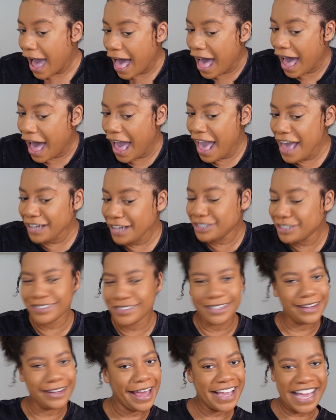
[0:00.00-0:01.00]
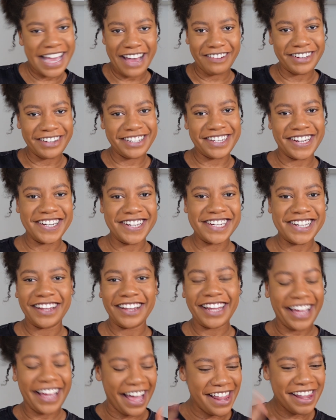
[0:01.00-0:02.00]
I actually like how it turned out.
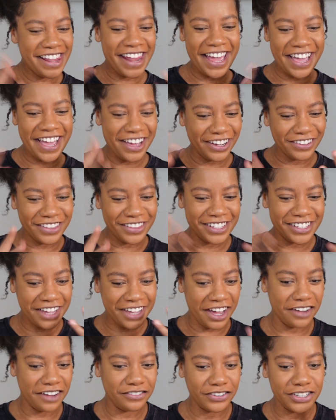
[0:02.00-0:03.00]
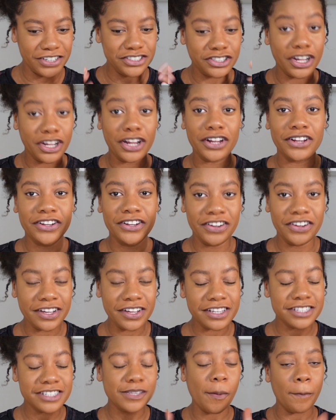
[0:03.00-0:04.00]
Like, I like how this coverage
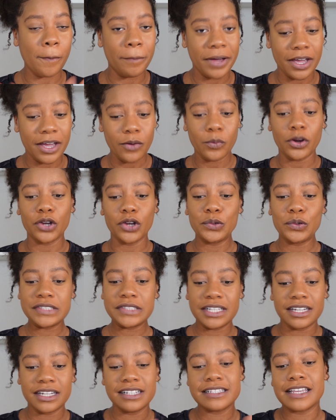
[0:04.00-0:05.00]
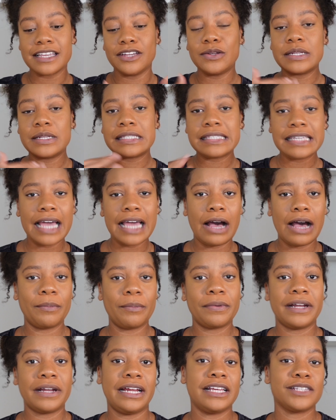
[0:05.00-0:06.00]
looks, but we're going to continue to see how
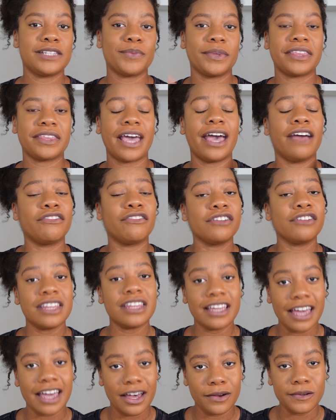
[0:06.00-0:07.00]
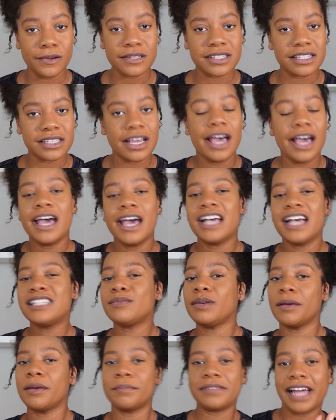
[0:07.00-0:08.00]
it plays with everything else as
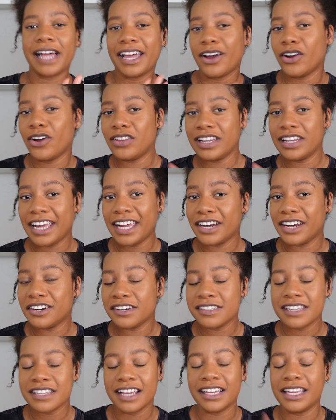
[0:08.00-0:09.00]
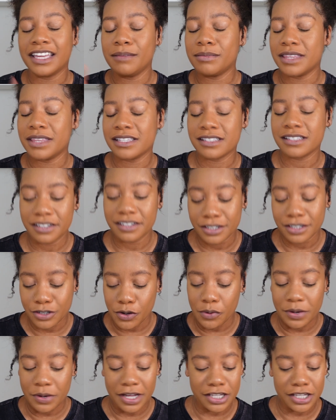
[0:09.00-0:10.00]
we apply our layers and keep this look going.